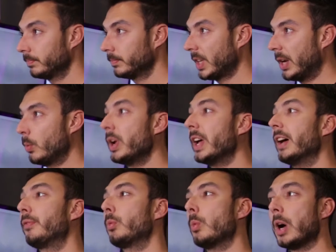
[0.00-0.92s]
and we
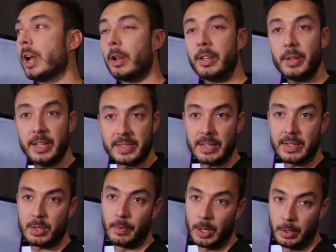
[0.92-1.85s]
have 1
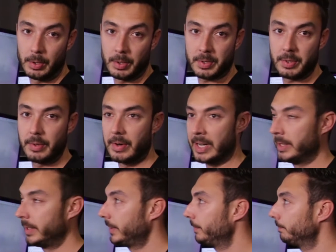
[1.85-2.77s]
instance of ONOS
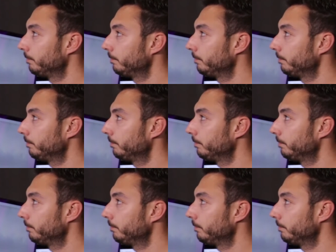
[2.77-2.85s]
running.